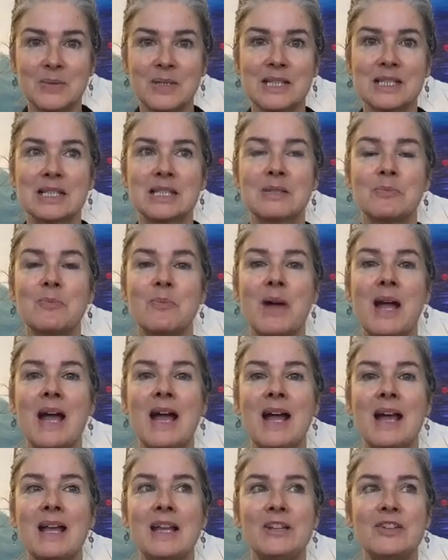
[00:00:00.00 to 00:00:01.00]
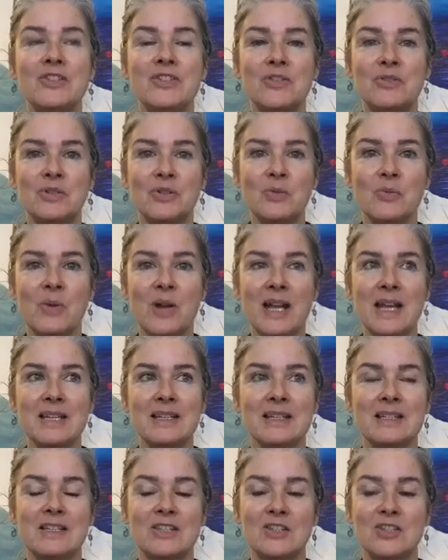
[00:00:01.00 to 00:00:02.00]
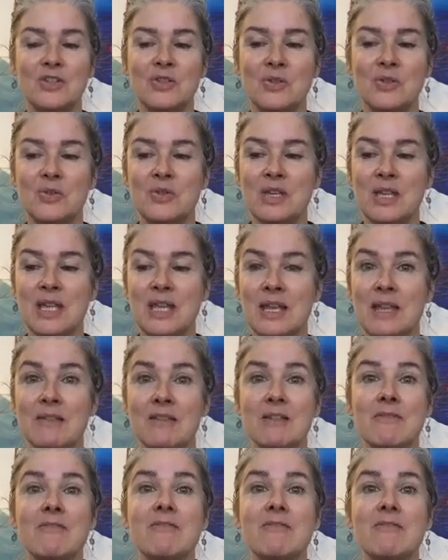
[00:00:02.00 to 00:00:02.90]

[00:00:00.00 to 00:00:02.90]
expand your awareness to the